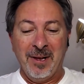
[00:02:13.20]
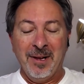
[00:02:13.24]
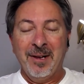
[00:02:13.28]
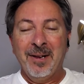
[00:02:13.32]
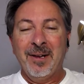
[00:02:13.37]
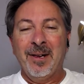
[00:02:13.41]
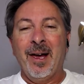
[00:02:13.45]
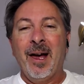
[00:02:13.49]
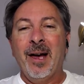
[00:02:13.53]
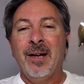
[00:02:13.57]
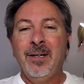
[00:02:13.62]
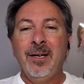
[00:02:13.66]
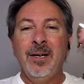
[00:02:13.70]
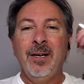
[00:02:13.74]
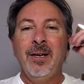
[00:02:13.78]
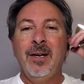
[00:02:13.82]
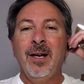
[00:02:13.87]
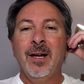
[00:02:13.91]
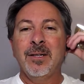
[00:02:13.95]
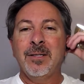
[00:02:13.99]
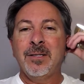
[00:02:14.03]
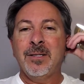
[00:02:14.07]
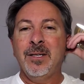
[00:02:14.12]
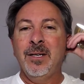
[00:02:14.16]
And
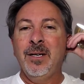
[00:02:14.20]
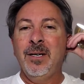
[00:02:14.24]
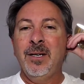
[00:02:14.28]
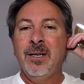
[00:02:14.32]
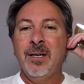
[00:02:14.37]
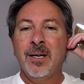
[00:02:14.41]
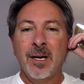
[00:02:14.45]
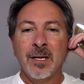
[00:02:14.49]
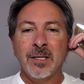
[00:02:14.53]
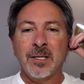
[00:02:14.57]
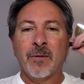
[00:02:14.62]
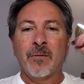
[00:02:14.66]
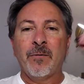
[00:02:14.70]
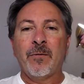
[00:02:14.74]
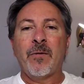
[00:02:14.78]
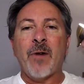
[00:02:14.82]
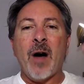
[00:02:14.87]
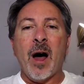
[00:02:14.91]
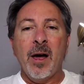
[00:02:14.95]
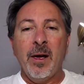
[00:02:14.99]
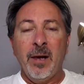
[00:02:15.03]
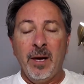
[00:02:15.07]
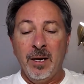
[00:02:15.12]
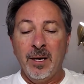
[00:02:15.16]
ENC is a
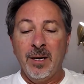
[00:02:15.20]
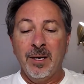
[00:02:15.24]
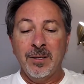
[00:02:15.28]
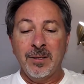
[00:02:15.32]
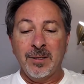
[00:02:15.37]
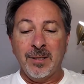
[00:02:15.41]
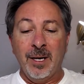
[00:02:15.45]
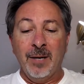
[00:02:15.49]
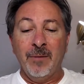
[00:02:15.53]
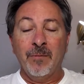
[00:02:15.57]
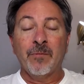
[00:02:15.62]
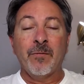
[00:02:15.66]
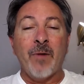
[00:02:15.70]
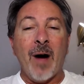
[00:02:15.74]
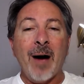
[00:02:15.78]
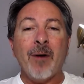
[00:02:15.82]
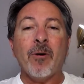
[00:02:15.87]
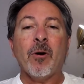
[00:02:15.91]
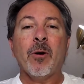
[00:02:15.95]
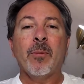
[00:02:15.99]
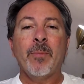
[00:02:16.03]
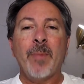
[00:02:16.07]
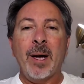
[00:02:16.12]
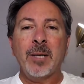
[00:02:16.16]
is
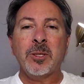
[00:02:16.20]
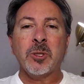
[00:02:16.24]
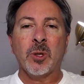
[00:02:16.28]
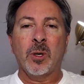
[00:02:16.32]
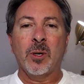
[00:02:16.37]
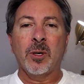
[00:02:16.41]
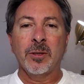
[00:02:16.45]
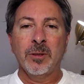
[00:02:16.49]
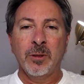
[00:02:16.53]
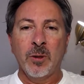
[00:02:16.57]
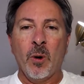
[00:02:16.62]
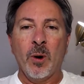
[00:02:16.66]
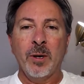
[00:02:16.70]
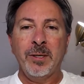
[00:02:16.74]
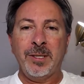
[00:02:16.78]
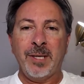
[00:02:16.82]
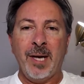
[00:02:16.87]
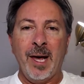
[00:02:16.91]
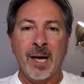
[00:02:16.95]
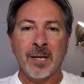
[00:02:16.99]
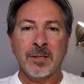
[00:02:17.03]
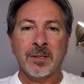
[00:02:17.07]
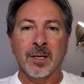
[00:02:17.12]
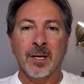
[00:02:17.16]
environmental noise
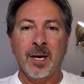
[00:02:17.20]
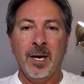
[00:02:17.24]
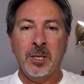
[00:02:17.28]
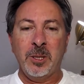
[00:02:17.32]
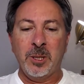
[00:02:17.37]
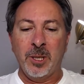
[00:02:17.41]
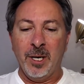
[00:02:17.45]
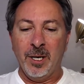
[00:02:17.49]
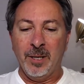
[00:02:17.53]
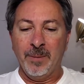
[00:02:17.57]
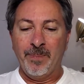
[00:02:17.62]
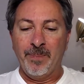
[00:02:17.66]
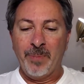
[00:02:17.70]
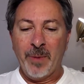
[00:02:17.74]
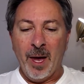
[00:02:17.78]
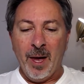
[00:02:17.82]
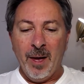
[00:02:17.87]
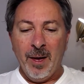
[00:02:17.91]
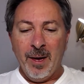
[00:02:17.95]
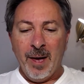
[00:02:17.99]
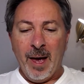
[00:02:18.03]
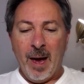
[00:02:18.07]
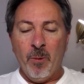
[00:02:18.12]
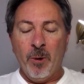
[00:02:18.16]
cancellation.
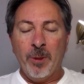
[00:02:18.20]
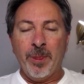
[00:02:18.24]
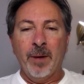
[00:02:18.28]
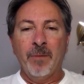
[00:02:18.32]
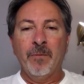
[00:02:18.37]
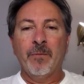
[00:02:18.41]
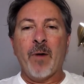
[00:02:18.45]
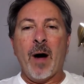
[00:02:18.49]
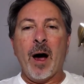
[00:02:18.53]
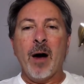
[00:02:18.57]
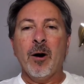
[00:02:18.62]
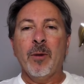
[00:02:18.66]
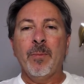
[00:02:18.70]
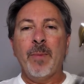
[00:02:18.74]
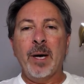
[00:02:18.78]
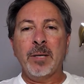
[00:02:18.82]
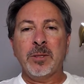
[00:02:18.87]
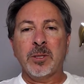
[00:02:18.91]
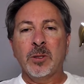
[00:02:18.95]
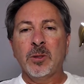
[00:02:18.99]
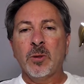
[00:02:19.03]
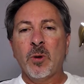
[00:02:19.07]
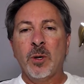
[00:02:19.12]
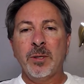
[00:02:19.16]
And with
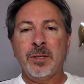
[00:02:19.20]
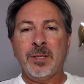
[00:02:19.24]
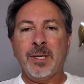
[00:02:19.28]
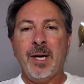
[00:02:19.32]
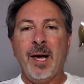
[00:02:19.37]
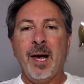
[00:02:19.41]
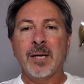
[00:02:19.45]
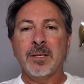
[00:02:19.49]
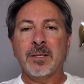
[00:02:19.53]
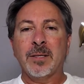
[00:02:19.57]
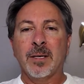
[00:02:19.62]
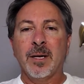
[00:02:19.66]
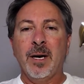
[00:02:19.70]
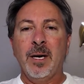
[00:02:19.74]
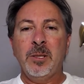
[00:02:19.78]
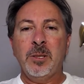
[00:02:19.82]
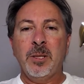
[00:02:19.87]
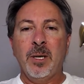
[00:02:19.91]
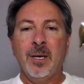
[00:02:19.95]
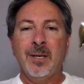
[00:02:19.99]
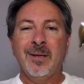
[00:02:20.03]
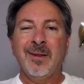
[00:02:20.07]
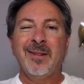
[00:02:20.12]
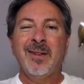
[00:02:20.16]
environmental noise
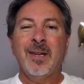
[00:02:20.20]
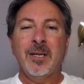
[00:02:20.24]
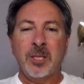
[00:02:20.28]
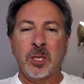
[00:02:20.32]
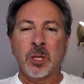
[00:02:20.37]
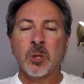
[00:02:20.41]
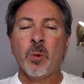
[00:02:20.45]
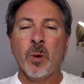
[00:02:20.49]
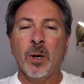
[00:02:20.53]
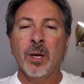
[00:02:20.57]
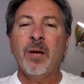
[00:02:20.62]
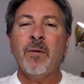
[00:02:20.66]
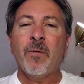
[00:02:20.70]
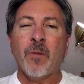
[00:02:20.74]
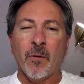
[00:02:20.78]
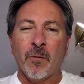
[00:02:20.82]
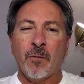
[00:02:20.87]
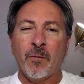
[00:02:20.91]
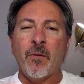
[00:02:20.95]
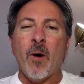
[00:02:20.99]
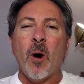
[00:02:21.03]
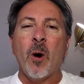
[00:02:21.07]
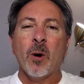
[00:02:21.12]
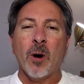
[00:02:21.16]
cancellation, this is really for
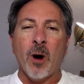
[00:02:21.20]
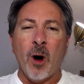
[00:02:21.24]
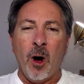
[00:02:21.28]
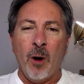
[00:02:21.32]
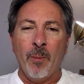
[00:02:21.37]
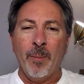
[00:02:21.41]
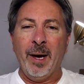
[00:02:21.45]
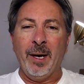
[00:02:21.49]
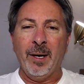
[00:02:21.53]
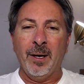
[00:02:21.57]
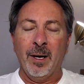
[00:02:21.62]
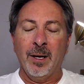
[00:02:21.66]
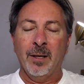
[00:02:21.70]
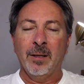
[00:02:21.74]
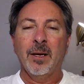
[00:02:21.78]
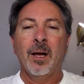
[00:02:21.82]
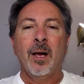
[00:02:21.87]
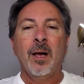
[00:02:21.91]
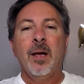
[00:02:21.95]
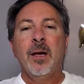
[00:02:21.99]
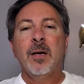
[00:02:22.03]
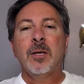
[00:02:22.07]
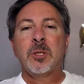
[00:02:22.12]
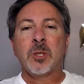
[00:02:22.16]
phone call making.
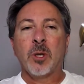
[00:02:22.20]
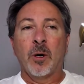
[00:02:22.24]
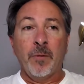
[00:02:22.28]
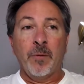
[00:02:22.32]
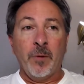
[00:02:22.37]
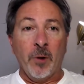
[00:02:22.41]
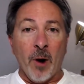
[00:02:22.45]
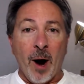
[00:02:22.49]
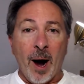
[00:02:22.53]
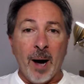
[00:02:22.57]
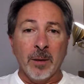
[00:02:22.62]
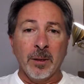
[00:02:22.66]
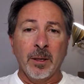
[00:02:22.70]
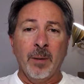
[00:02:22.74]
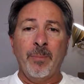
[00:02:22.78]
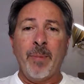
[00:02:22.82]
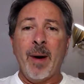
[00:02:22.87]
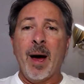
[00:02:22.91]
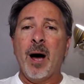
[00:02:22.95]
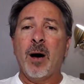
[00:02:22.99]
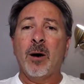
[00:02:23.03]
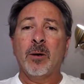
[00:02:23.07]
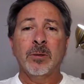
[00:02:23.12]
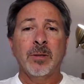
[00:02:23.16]
So if you're out and
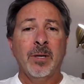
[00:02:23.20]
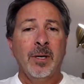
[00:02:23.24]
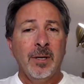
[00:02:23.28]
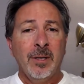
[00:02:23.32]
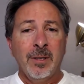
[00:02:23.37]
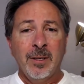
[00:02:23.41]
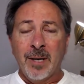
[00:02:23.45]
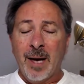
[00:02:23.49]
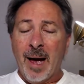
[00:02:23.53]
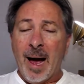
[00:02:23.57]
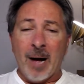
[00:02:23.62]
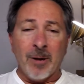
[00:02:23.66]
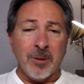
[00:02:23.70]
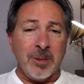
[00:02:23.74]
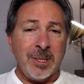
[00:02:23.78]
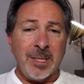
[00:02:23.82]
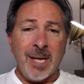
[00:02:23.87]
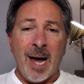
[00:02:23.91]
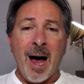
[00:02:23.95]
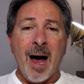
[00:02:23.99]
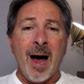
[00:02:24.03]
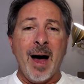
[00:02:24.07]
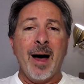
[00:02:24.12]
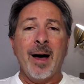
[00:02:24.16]
about
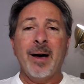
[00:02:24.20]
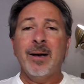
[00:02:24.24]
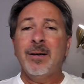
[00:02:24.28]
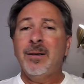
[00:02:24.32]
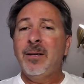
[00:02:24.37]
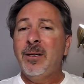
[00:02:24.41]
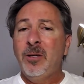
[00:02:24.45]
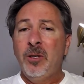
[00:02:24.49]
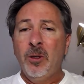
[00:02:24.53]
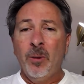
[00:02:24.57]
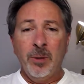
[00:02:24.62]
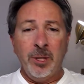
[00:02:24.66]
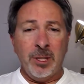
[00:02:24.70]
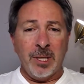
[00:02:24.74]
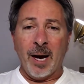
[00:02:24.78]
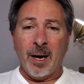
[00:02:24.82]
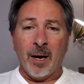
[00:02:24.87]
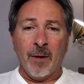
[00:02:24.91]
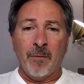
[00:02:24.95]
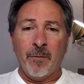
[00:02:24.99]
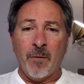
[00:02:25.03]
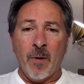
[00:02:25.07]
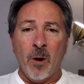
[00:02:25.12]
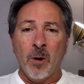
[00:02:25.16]
outside, you take
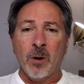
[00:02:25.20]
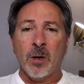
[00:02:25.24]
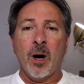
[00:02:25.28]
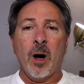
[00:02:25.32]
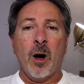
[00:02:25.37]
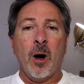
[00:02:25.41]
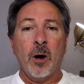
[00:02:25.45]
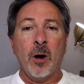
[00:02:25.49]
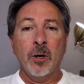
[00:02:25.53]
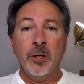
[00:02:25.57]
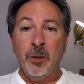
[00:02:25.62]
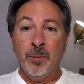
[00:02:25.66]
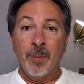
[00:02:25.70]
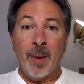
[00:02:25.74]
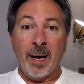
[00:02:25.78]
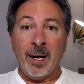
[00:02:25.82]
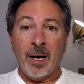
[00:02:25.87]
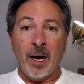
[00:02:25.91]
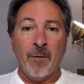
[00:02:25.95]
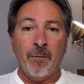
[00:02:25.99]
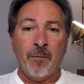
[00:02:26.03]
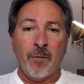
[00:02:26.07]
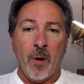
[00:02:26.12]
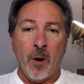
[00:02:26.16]
a phone call, you make
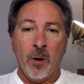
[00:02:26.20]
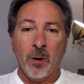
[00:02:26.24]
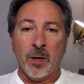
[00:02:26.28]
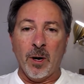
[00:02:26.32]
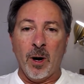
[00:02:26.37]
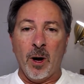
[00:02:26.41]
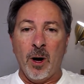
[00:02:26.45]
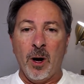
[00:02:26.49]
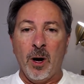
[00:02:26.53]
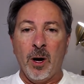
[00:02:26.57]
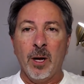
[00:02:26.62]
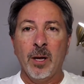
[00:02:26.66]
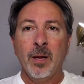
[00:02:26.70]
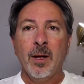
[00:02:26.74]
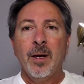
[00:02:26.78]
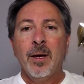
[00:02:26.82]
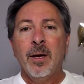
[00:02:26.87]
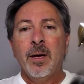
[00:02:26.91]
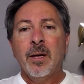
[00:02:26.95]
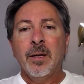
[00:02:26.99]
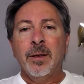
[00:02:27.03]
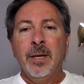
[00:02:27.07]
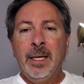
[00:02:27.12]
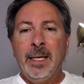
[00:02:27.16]
a phone call,
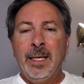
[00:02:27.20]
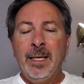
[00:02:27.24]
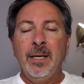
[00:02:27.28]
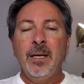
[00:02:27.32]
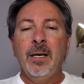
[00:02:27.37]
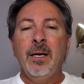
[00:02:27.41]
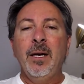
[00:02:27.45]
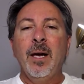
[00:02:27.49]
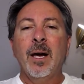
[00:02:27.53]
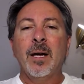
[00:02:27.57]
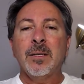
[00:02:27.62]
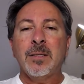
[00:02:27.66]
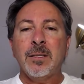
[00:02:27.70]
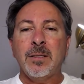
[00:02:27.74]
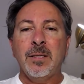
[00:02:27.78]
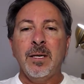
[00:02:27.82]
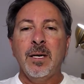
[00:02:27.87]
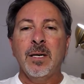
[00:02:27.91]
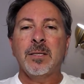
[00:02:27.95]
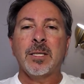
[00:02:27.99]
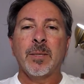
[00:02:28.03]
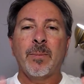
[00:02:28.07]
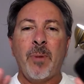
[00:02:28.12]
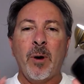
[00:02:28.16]
the ENC
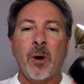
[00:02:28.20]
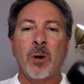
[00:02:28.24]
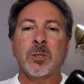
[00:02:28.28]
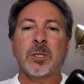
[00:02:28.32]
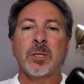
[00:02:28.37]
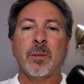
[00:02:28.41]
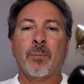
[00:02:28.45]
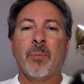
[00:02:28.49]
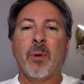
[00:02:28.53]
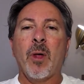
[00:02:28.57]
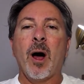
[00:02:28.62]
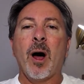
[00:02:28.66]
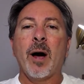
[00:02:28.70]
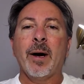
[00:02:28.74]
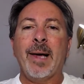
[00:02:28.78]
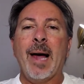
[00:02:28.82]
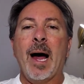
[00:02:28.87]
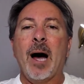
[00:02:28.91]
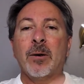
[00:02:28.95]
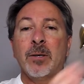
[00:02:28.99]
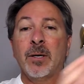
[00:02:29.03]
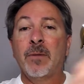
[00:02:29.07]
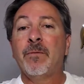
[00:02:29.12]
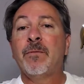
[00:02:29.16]
is supposed to block
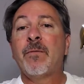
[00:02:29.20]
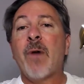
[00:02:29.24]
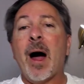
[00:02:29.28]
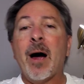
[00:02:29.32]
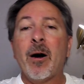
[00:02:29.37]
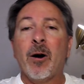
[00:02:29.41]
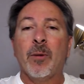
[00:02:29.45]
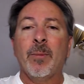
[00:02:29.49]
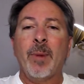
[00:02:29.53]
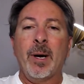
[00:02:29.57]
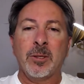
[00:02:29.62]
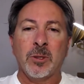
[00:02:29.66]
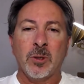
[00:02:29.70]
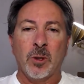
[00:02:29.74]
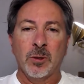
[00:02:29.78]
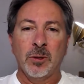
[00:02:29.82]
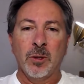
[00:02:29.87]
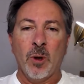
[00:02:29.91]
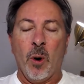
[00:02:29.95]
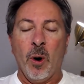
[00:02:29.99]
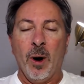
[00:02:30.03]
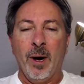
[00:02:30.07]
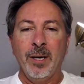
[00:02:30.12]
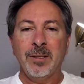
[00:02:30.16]
out environmental
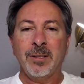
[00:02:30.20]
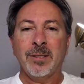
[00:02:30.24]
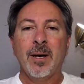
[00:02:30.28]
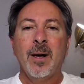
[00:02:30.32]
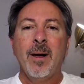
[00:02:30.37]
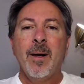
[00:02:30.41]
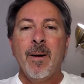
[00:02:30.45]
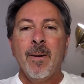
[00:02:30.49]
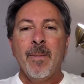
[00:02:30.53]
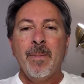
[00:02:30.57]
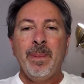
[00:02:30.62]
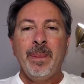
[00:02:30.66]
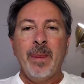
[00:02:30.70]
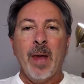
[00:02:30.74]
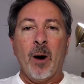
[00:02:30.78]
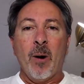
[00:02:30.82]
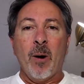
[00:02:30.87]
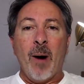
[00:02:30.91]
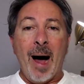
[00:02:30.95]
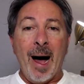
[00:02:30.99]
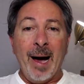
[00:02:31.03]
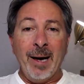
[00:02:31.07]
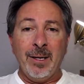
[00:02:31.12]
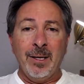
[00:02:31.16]
noise. Now,
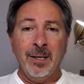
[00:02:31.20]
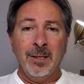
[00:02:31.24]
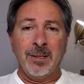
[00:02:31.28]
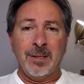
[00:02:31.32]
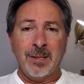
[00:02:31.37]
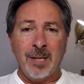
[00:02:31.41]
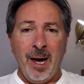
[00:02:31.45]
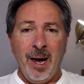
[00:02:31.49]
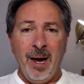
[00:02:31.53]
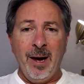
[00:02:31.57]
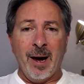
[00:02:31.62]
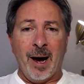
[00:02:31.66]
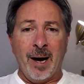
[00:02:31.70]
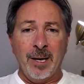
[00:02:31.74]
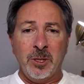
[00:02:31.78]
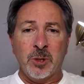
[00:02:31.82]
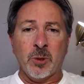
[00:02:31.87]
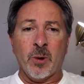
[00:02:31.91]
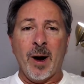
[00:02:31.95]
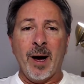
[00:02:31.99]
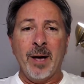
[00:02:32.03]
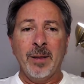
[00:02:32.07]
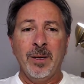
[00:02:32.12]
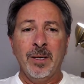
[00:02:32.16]
I can say I
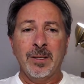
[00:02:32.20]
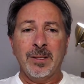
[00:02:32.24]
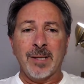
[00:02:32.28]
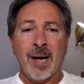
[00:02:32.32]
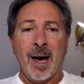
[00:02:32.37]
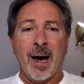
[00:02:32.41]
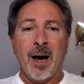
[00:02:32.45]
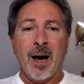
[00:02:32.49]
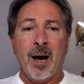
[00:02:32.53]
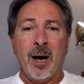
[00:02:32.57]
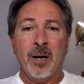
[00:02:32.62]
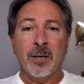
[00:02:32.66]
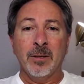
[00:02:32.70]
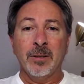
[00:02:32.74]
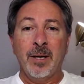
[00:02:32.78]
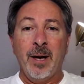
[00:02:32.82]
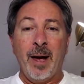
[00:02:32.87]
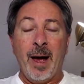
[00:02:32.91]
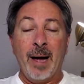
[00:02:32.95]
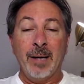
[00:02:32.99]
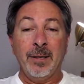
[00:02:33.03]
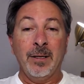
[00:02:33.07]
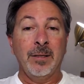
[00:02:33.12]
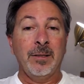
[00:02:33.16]
tried this out
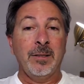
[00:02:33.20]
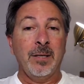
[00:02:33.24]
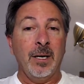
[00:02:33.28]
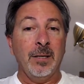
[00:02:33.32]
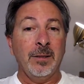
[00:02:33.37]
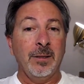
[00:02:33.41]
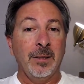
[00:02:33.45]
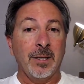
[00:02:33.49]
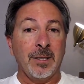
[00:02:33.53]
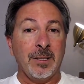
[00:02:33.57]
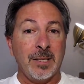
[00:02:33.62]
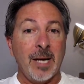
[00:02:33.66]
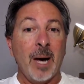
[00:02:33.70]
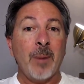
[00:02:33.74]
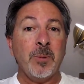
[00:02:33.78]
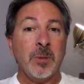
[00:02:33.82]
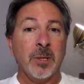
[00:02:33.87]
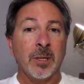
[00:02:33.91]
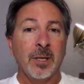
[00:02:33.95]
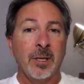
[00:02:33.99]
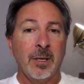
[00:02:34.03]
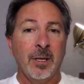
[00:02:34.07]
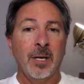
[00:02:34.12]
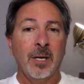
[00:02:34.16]
and it did an
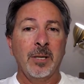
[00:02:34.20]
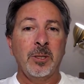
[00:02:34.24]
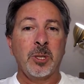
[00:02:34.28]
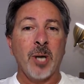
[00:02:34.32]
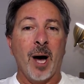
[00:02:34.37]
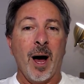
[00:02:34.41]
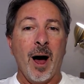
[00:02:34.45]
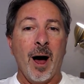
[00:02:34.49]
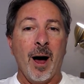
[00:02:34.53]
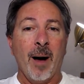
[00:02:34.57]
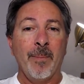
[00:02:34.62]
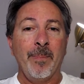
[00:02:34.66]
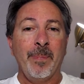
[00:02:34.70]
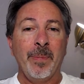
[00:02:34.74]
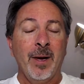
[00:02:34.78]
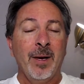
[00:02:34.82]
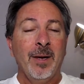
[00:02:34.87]
exceptionally good job.